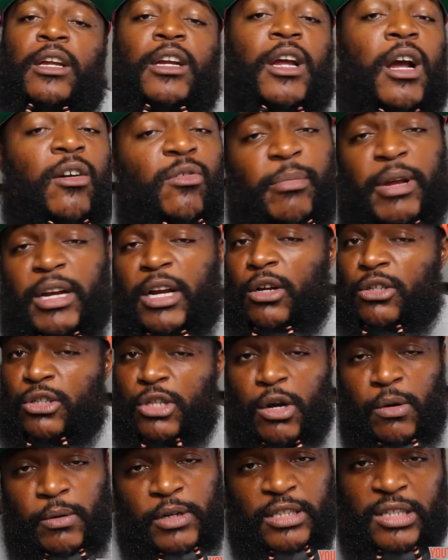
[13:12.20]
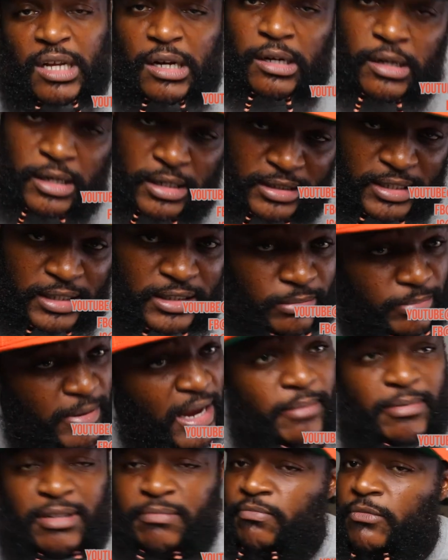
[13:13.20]
Government gonna throw what it throws at you,
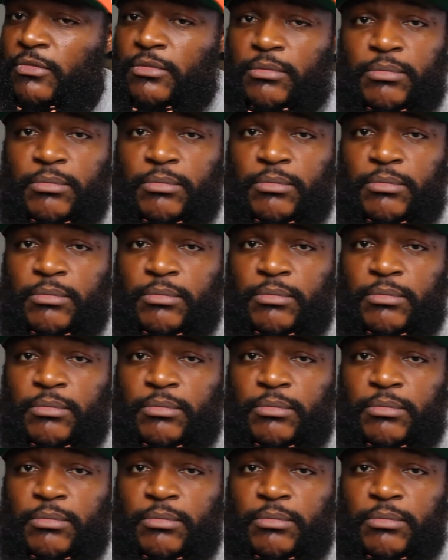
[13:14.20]
baby.